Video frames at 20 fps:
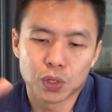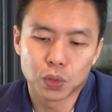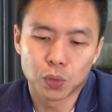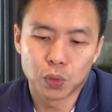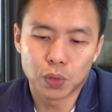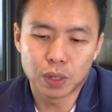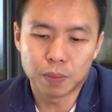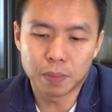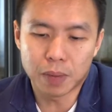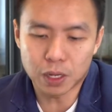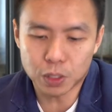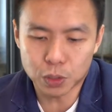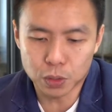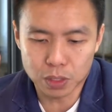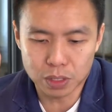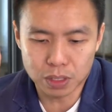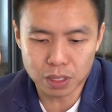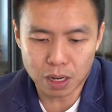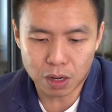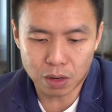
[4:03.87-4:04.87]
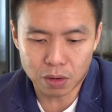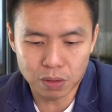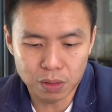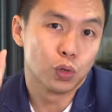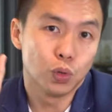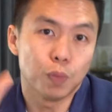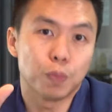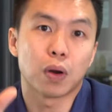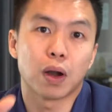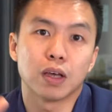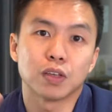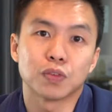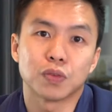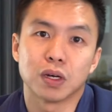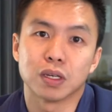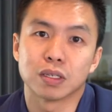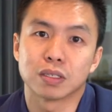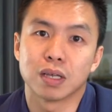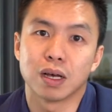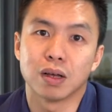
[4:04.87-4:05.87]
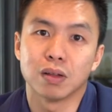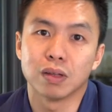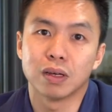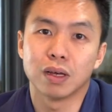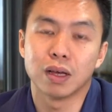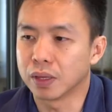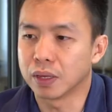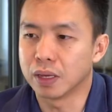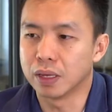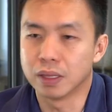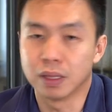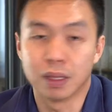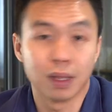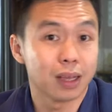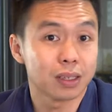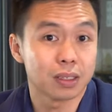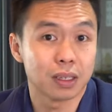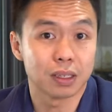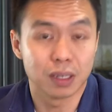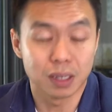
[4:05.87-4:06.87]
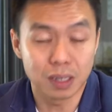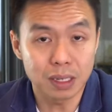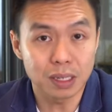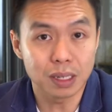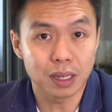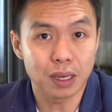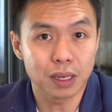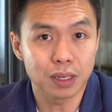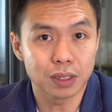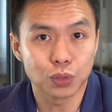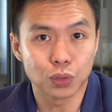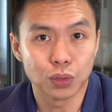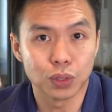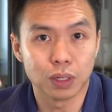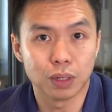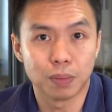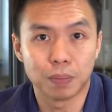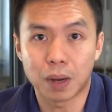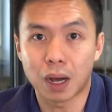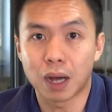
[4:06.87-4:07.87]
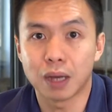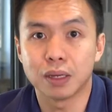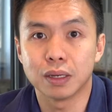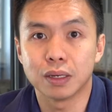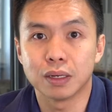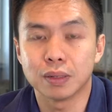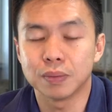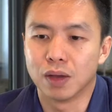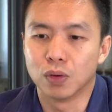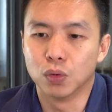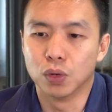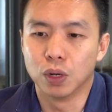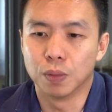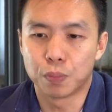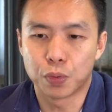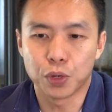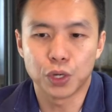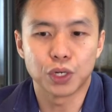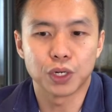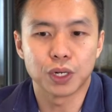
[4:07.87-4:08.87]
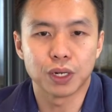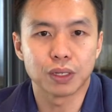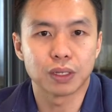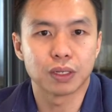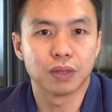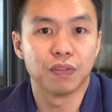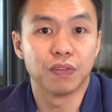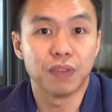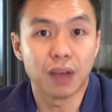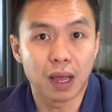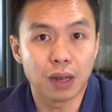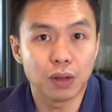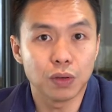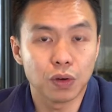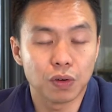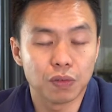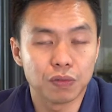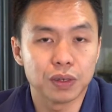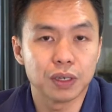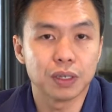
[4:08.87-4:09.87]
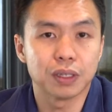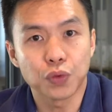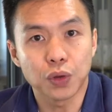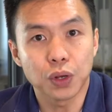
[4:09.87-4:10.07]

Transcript: So we managed to sell good price for our seller in less than 30 days to a buyer who appreciates the value of it.